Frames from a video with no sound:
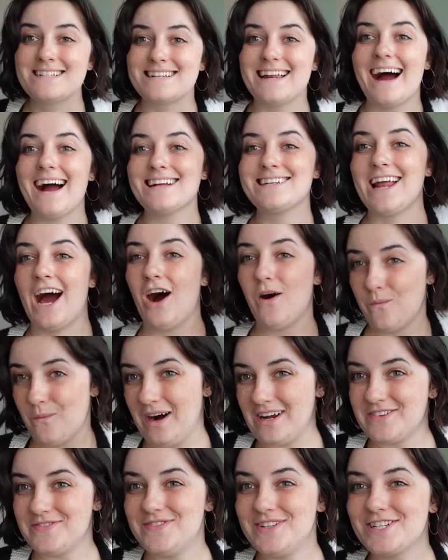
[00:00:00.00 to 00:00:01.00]
did I not
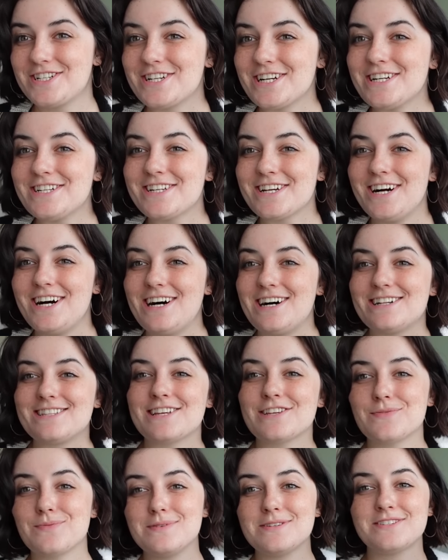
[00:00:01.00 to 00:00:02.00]
want to finish it. Uh,
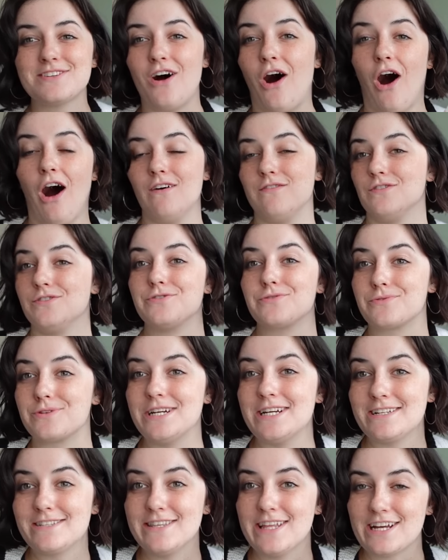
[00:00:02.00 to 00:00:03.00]
this was awful to
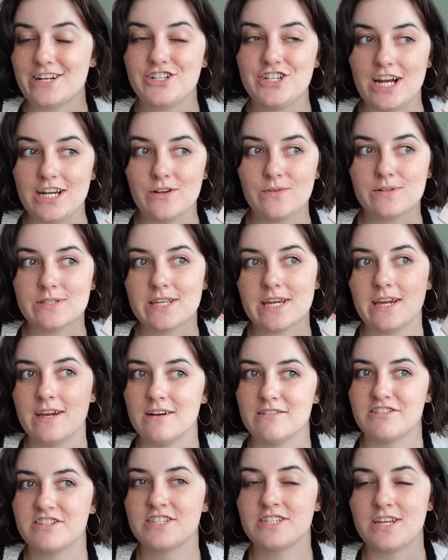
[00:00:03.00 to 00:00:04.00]
read. Like,
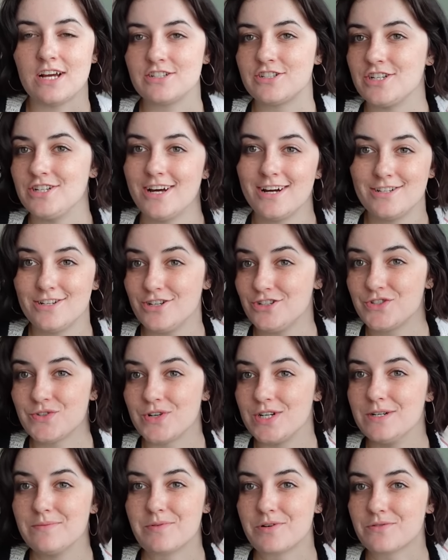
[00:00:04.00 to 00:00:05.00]
genuinely such an
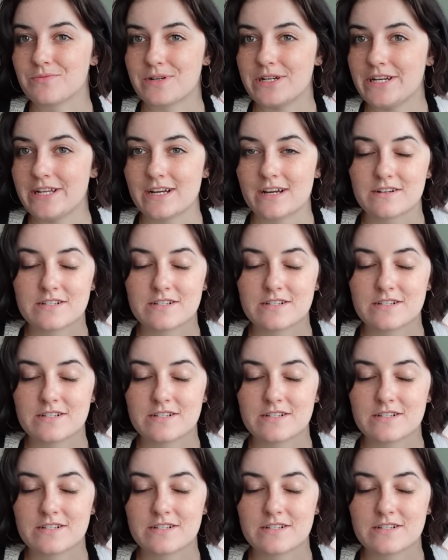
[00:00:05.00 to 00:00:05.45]
unenjoyable reading